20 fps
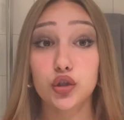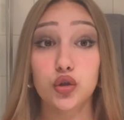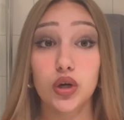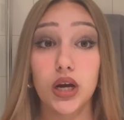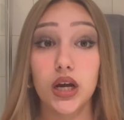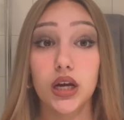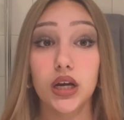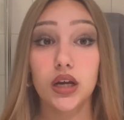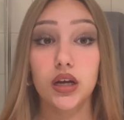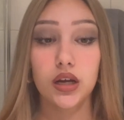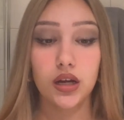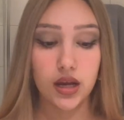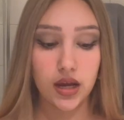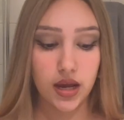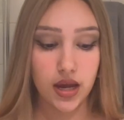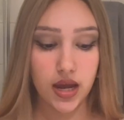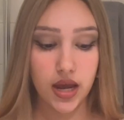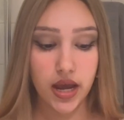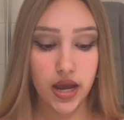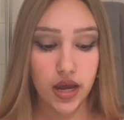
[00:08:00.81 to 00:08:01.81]
trick
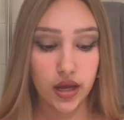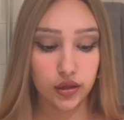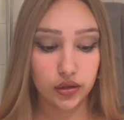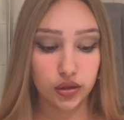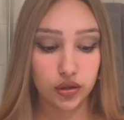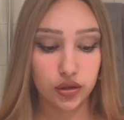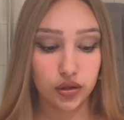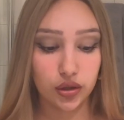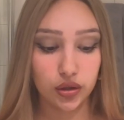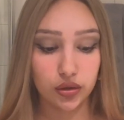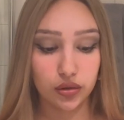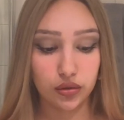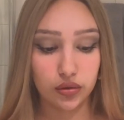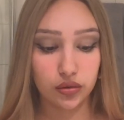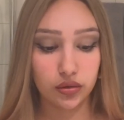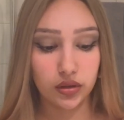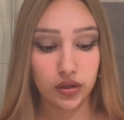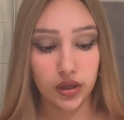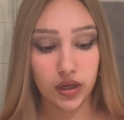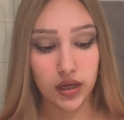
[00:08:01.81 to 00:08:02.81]
is
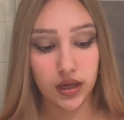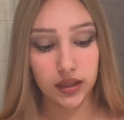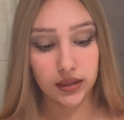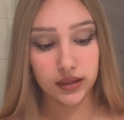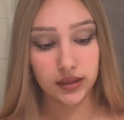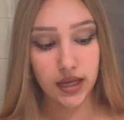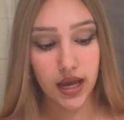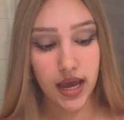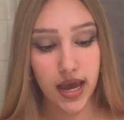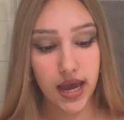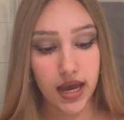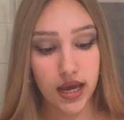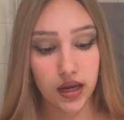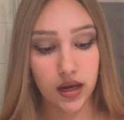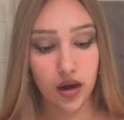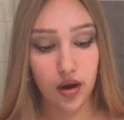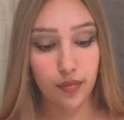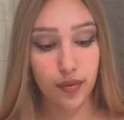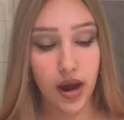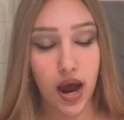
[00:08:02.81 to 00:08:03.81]
to
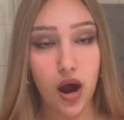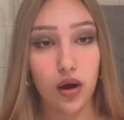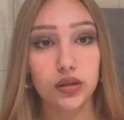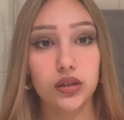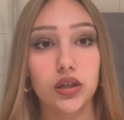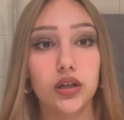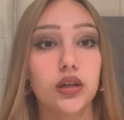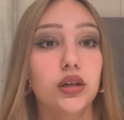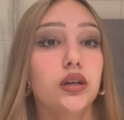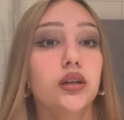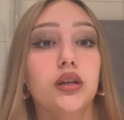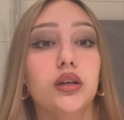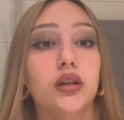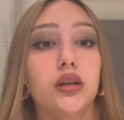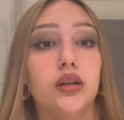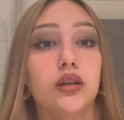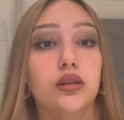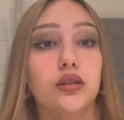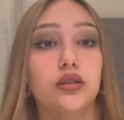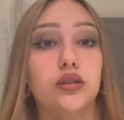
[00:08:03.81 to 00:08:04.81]
take a powder,
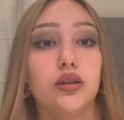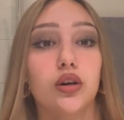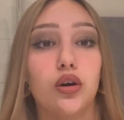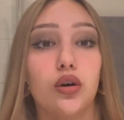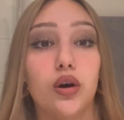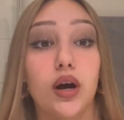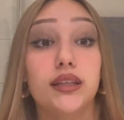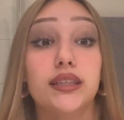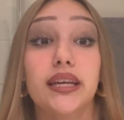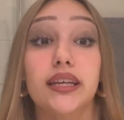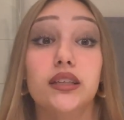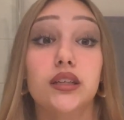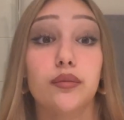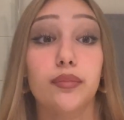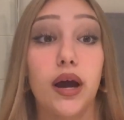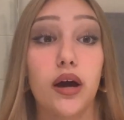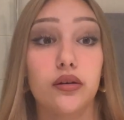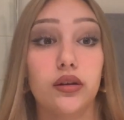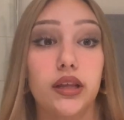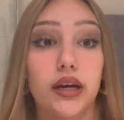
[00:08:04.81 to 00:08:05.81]
so a tinted
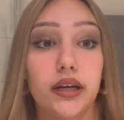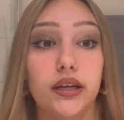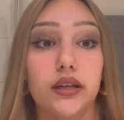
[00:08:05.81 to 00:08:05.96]
powder that